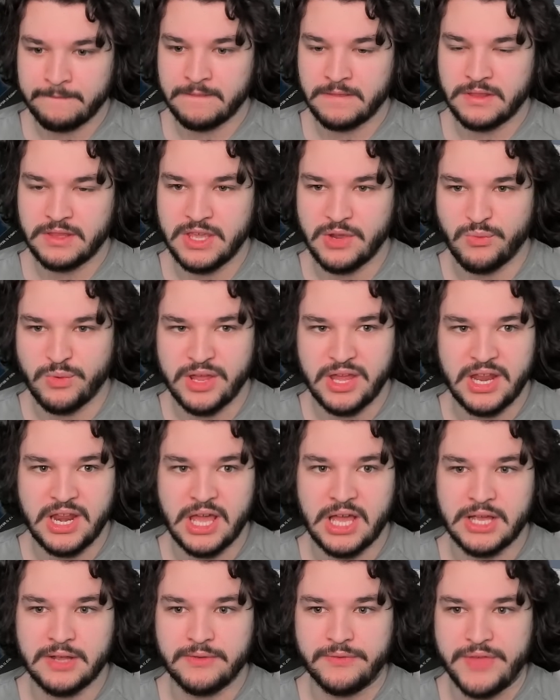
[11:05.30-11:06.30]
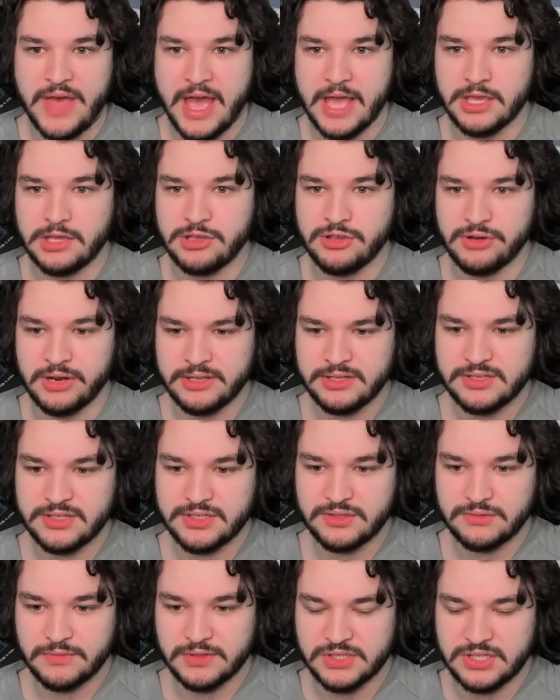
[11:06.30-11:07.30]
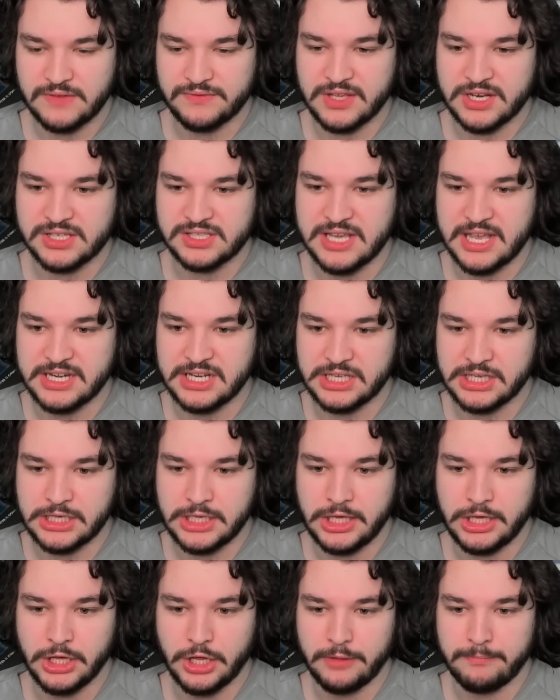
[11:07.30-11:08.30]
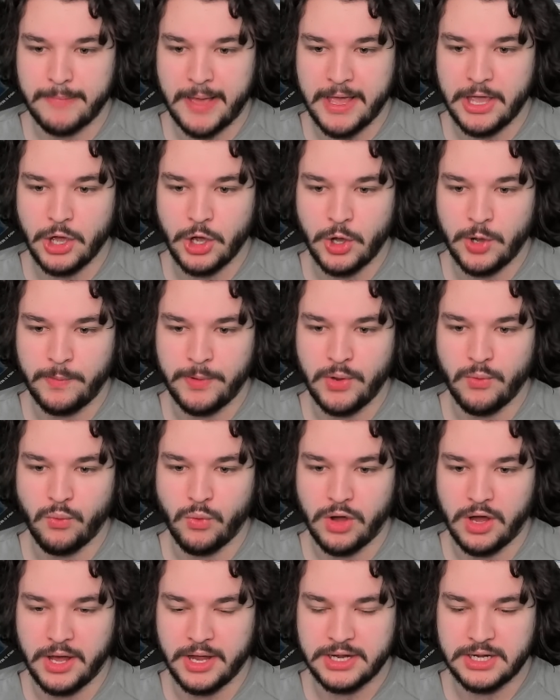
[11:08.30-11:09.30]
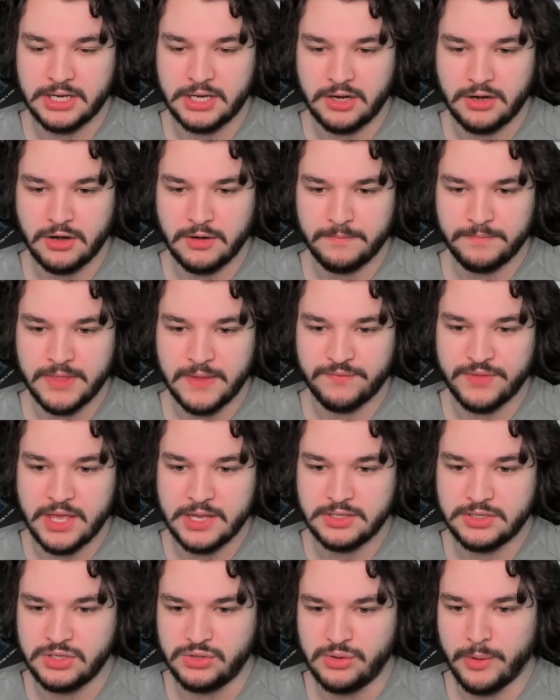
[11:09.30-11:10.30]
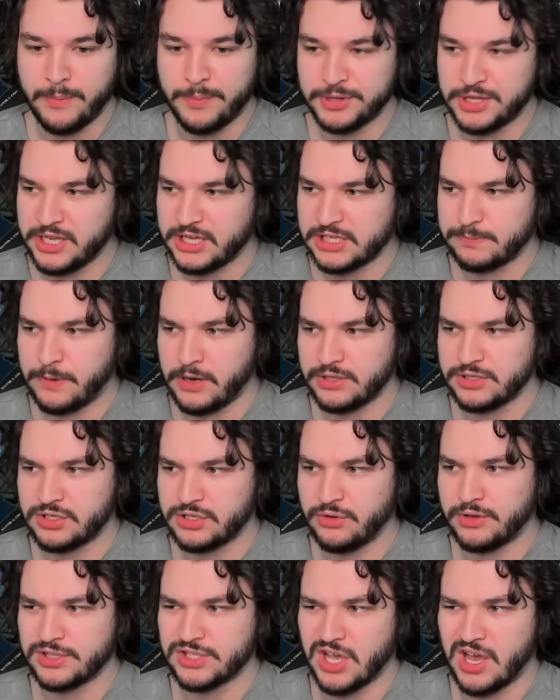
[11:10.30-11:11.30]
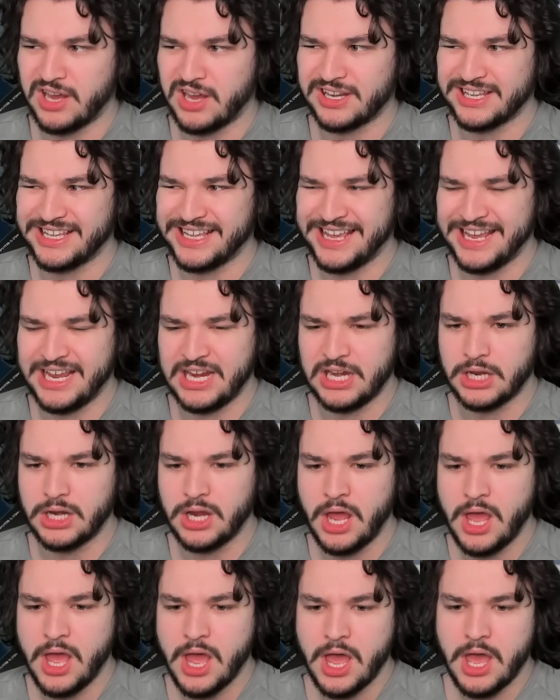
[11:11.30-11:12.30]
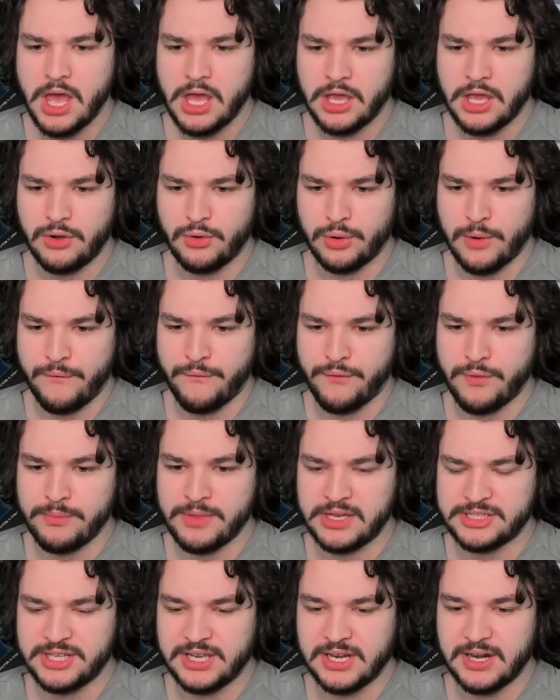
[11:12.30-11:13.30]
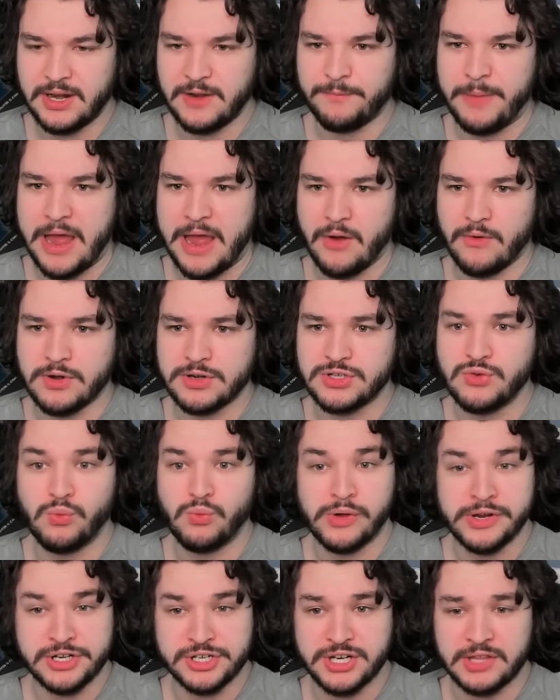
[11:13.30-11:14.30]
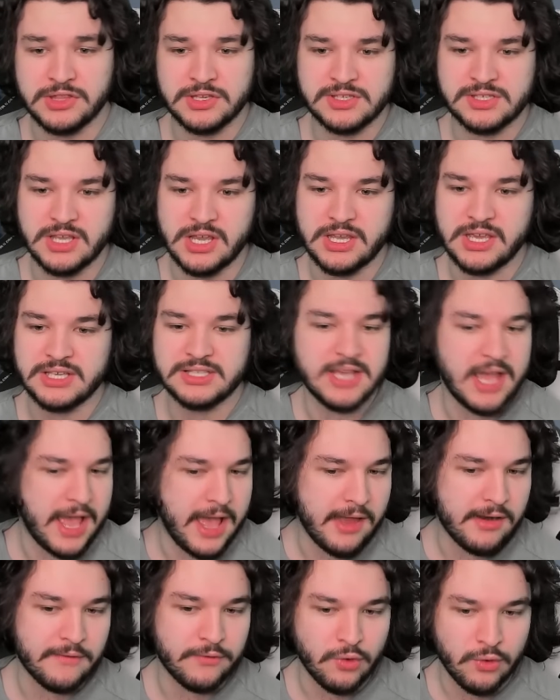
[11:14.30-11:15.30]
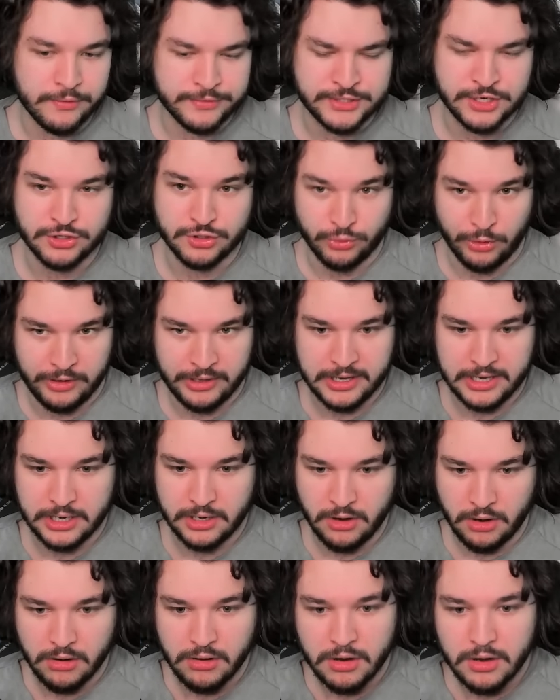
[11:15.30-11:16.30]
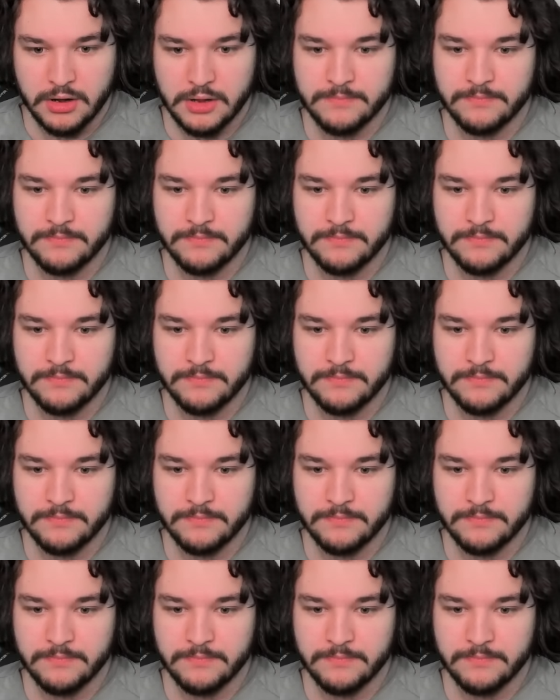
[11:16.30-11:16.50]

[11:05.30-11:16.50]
Get rid of that unit. Let's see if they decide to kill my Obi-Wan here. If they do, I want to put the experience tokens on Kanan in order for me to get enough power to one-shot the Zuckuss and, of course, draw a card.